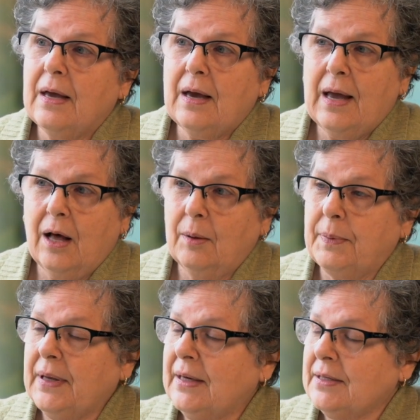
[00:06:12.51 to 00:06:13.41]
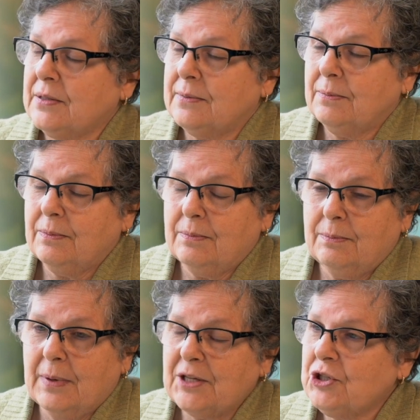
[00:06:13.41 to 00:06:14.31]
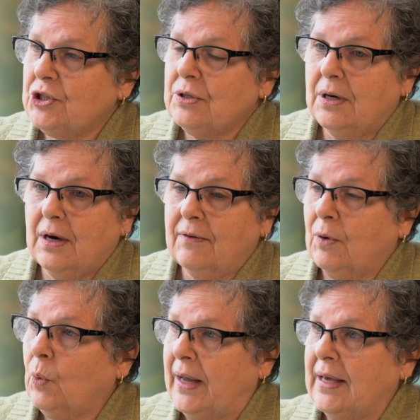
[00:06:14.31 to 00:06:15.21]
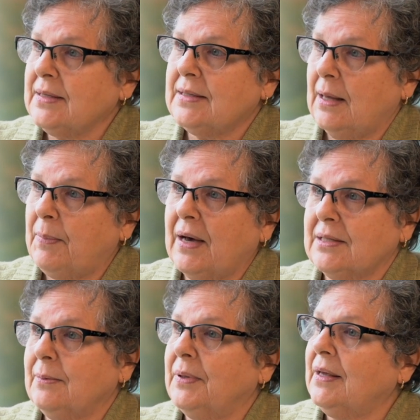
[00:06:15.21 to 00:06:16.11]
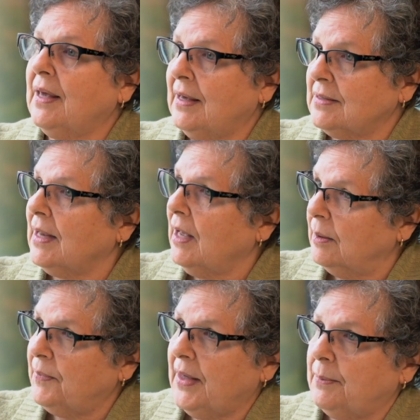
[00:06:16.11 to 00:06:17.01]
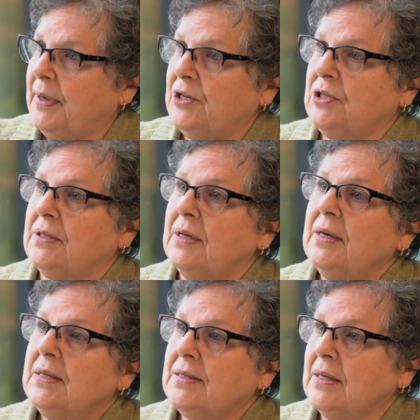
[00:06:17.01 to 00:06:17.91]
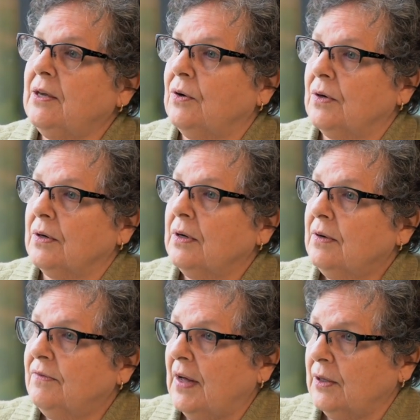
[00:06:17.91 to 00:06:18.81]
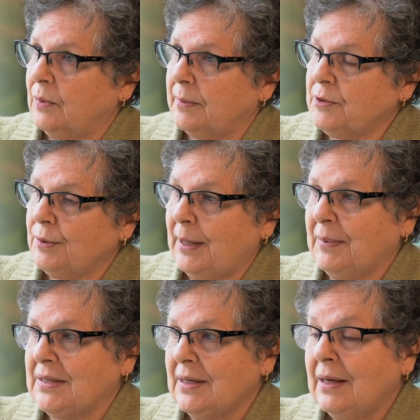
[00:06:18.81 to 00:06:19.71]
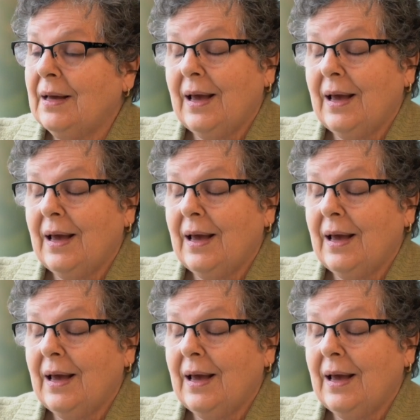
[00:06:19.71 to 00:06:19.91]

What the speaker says: help in as much of a way as they possibly can to help that patient secure follow-up treatment,